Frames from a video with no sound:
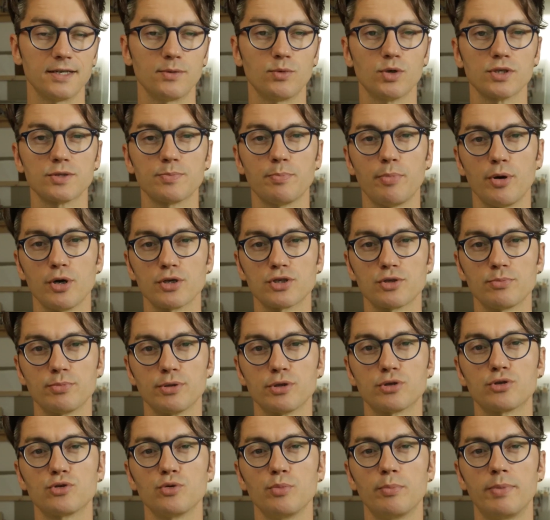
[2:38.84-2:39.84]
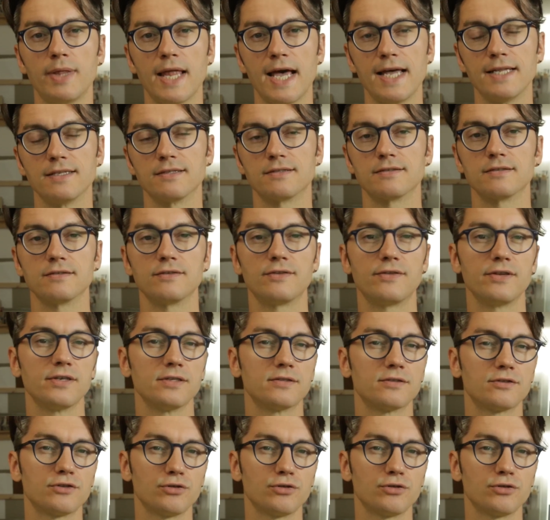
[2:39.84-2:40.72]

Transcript: it was possible to blend these